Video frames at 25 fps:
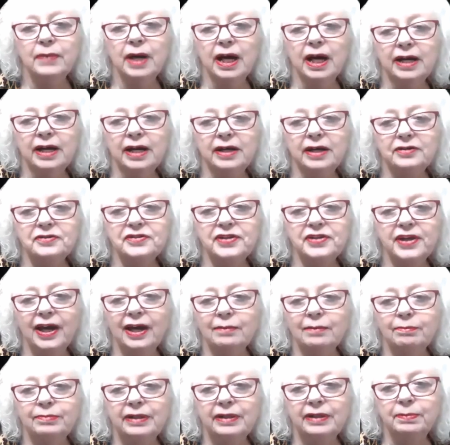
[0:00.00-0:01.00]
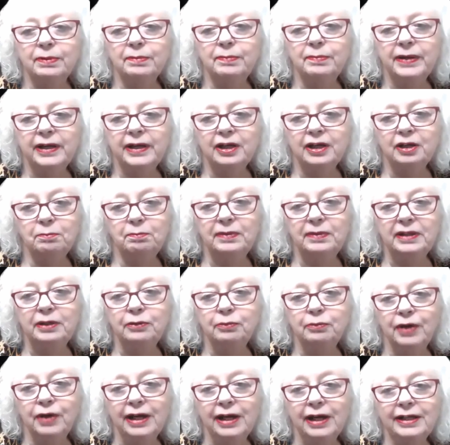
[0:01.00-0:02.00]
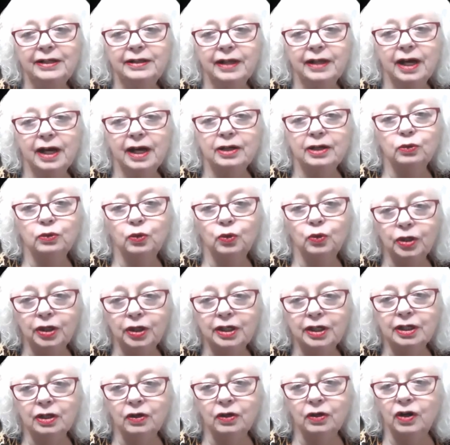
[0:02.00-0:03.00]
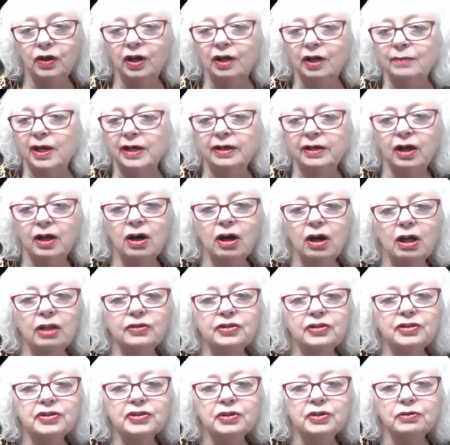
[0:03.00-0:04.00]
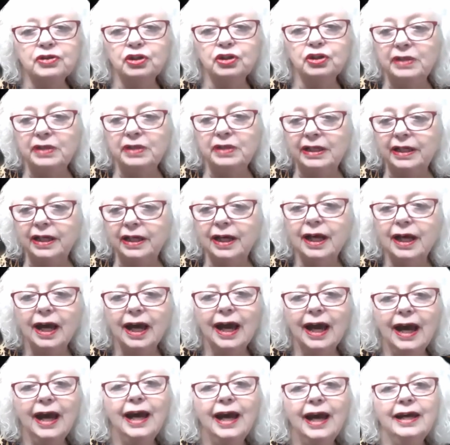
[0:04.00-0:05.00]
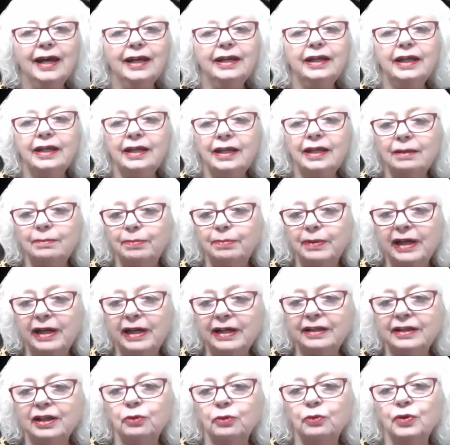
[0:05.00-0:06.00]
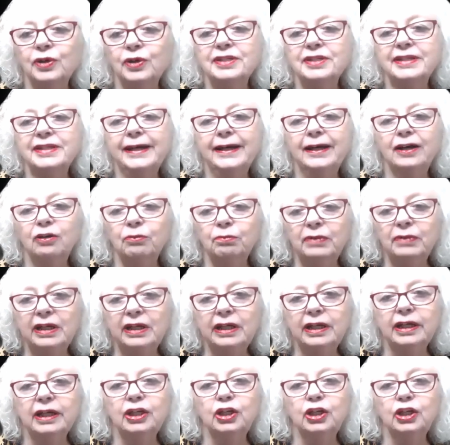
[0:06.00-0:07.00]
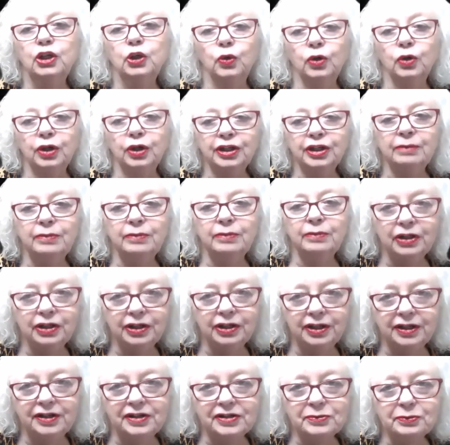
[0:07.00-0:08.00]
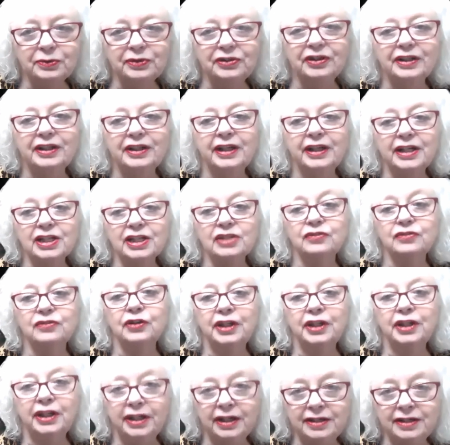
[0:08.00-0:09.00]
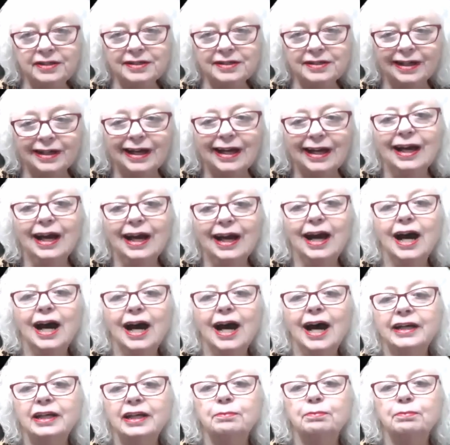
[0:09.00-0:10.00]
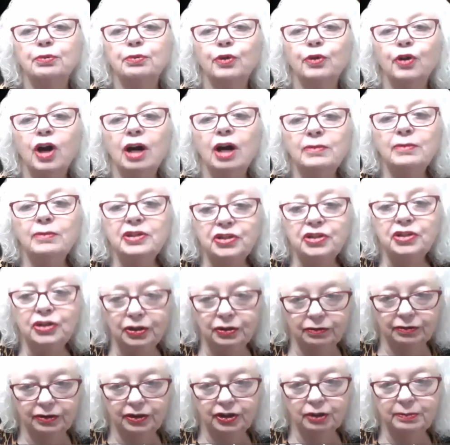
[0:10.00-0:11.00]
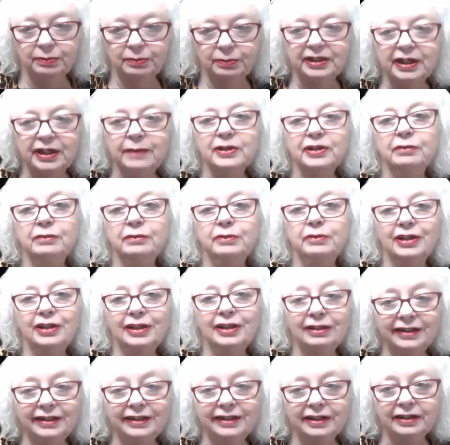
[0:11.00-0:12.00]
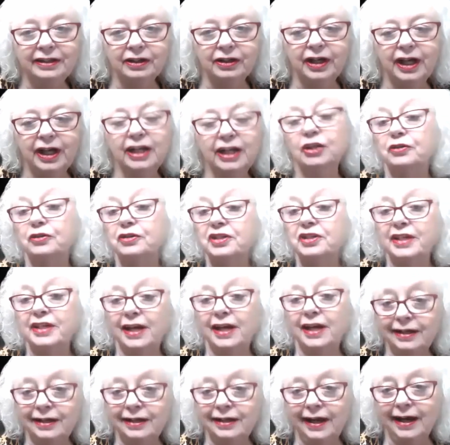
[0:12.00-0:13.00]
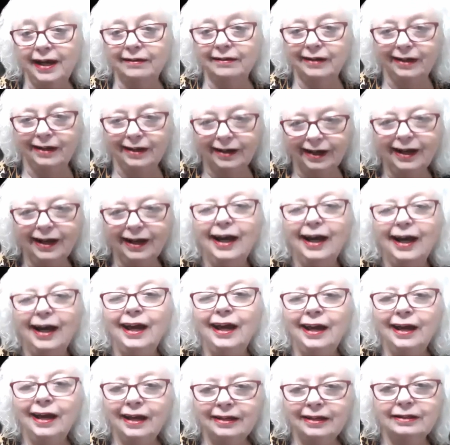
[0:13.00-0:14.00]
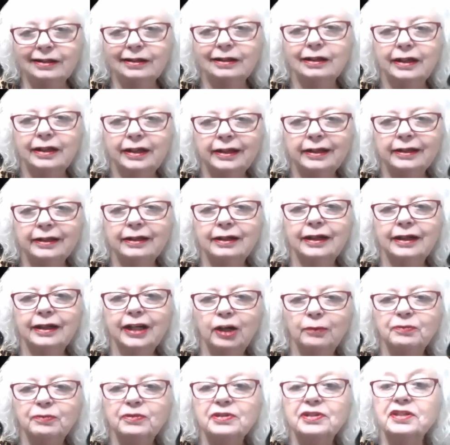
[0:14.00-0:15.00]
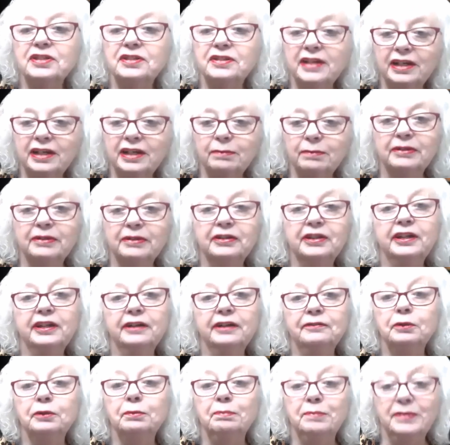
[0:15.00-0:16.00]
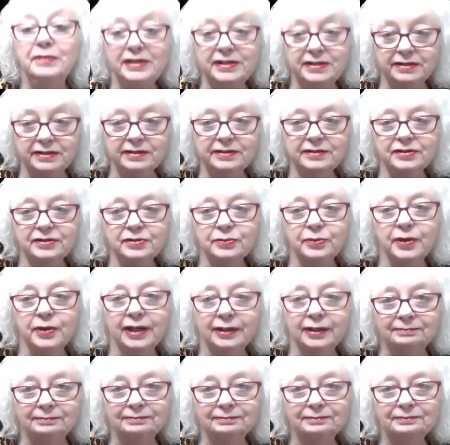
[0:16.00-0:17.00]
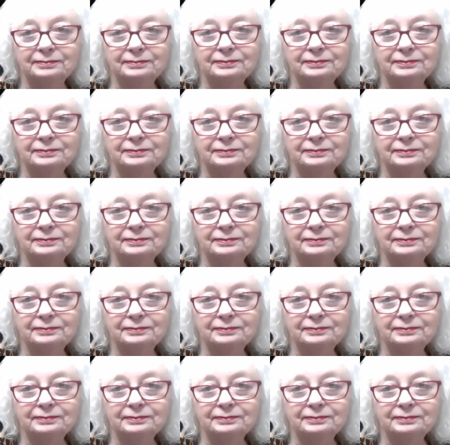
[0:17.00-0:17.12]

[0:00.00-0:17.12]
Meyers at bepreparedbeready.org, or I'm on all the social media. And anybody that wants to help me in your communities with the Kits for Kids, I can promise you'll become a community leader and you'll stand out, and it'll help the sustainability of your business as well.